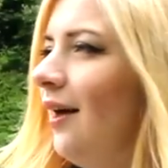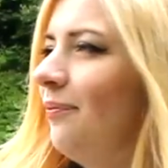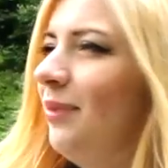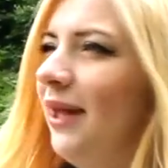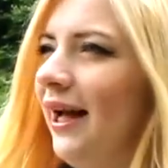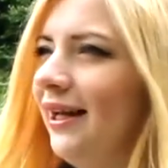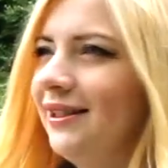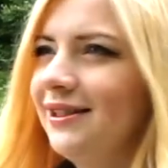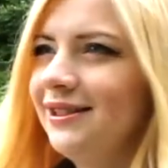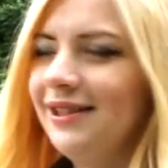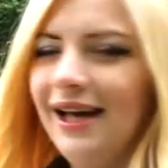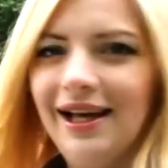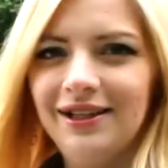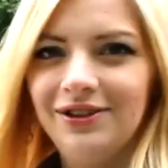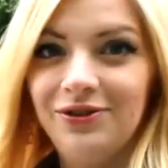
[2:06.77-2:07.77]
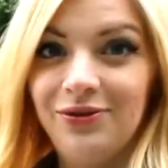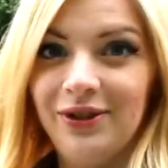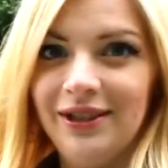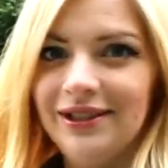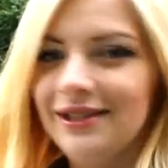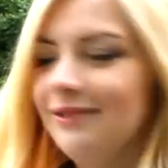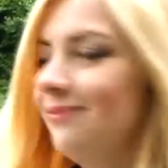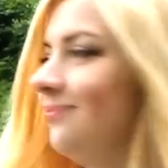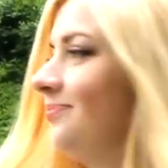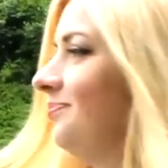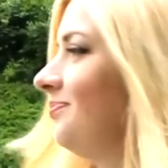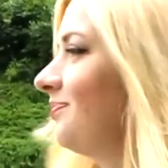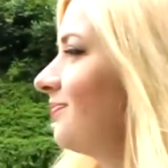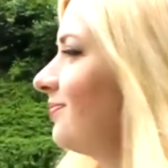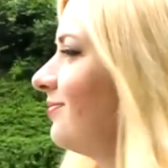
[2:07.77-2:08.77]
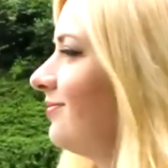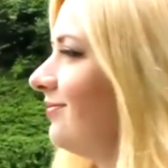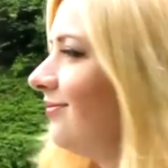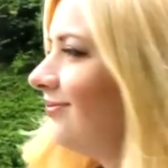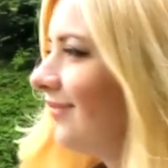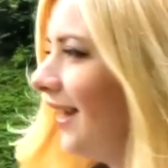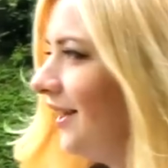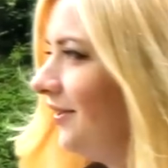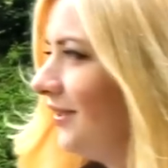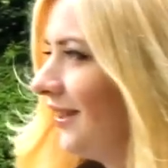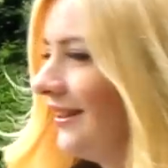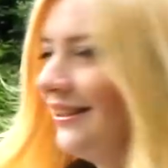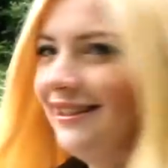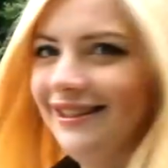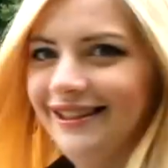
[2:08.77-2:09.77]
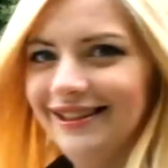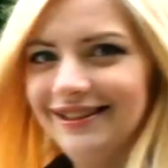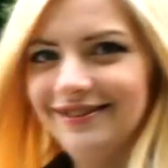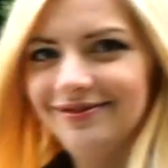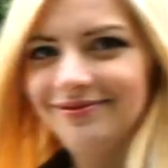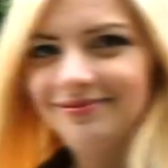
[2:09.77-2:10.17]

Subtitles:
plants and trees, and you can see it.